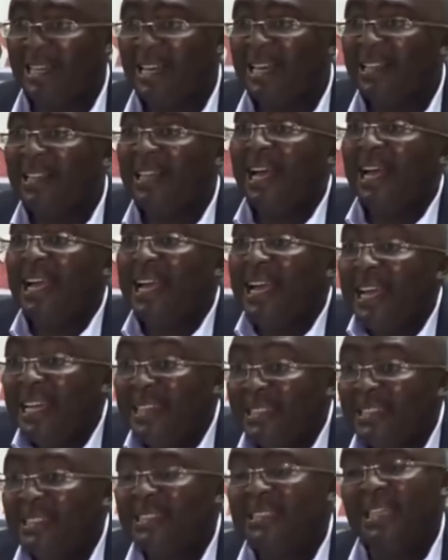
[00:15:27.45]
They are
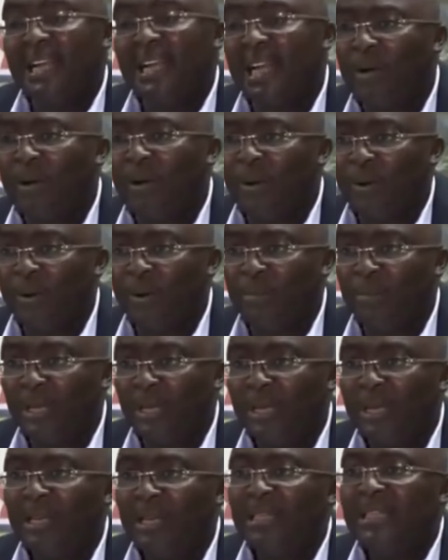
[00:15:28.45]
hurting the economy.
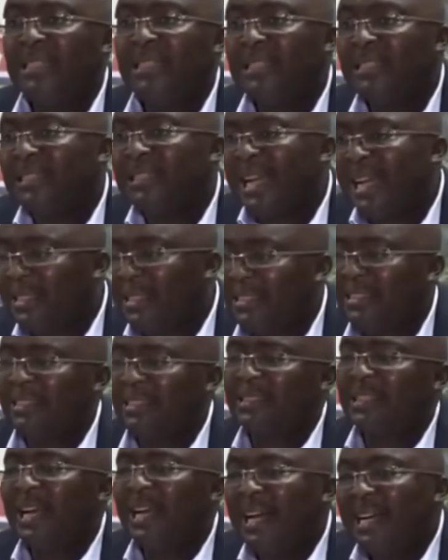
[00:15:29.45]
These
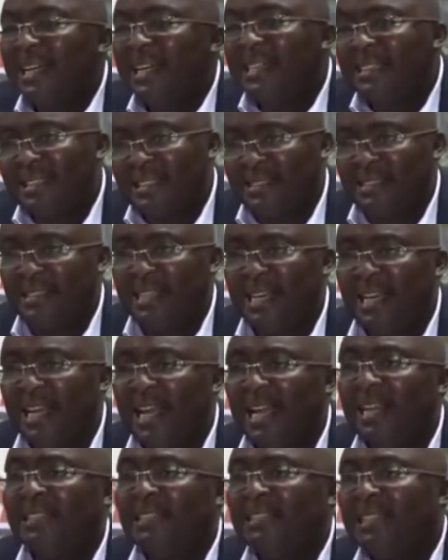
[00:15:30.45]
taxes are hurting.
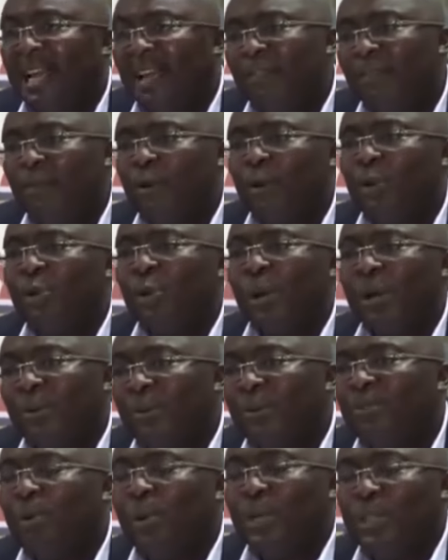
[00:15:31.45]
And therefore, you are
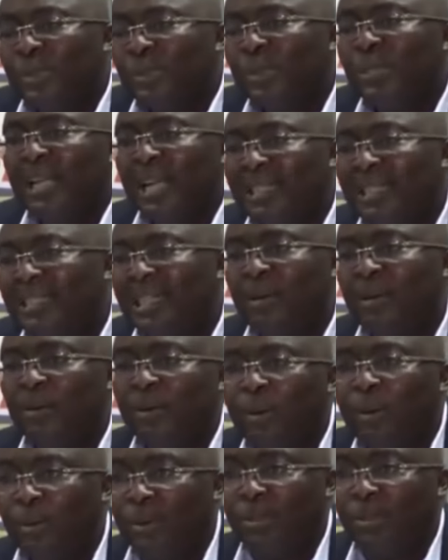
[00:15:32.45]
not going to get the
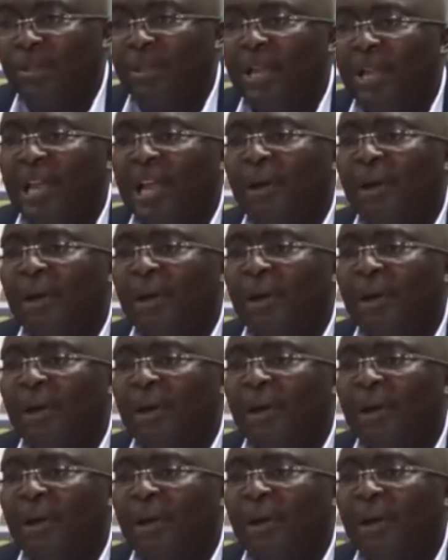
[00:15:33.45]
growth.